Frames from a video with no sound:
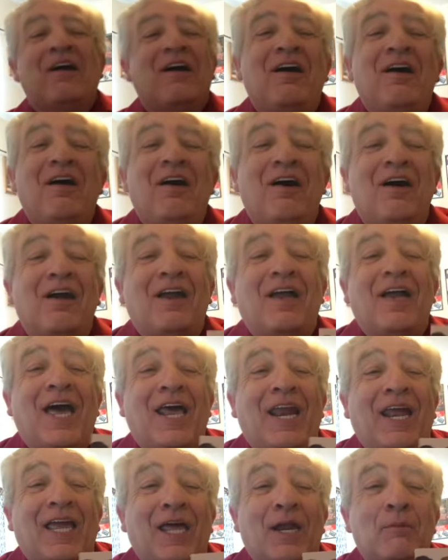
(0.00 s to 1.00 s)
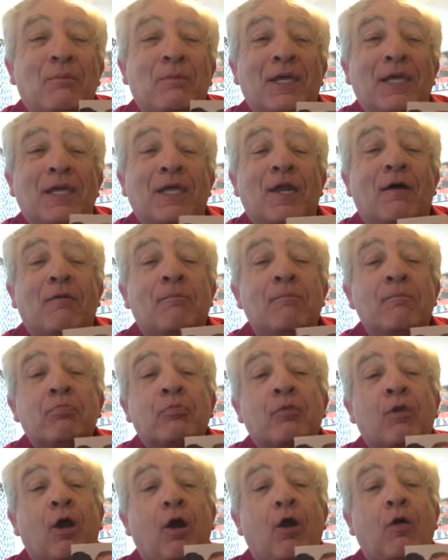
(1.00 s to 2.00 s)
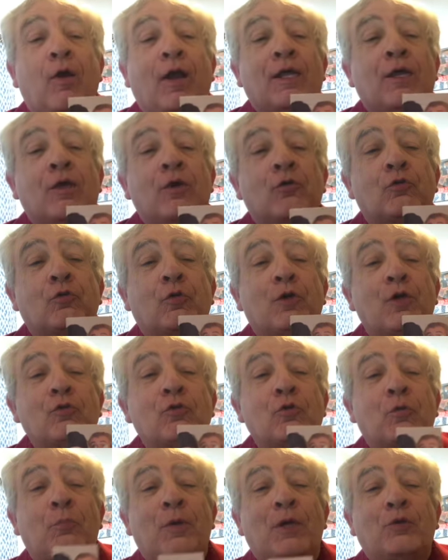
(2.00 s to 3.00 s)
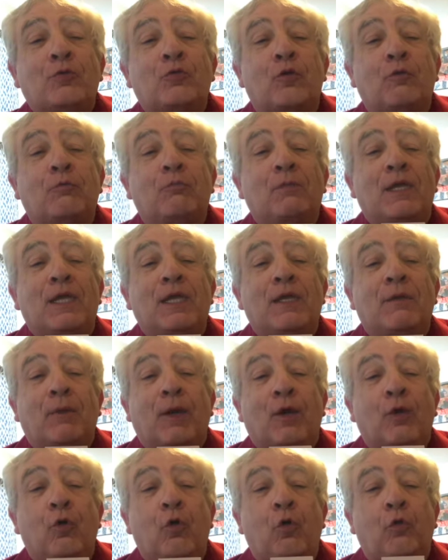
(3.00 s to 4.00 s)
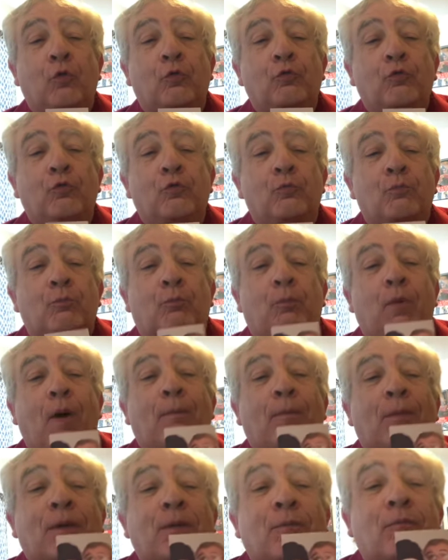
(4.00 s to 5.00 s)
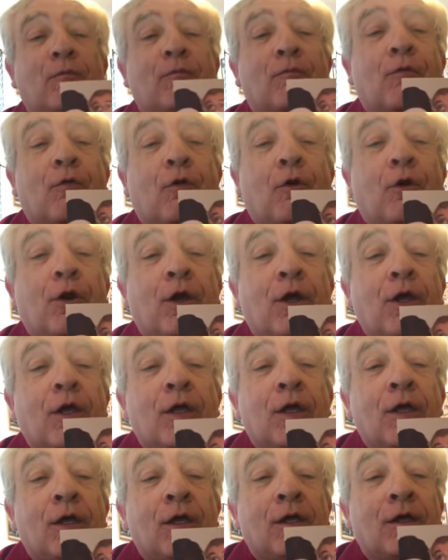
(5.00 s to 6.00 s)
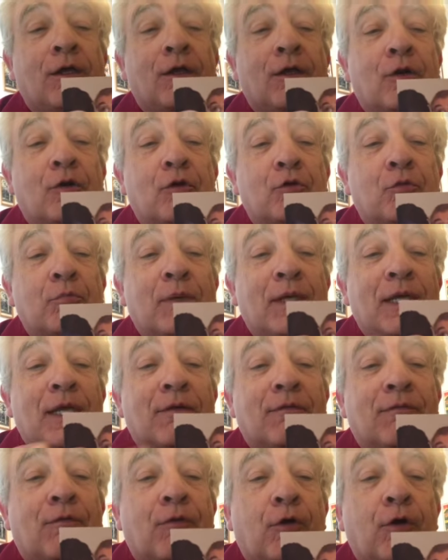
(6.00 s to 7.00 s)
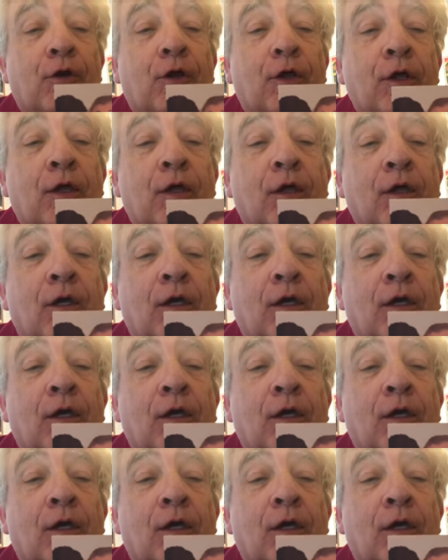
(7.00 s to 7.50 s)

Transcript: Oh, God, I got a million of them. All right, so here's a picture of me and my old puppet, Verna. There's me and Verna.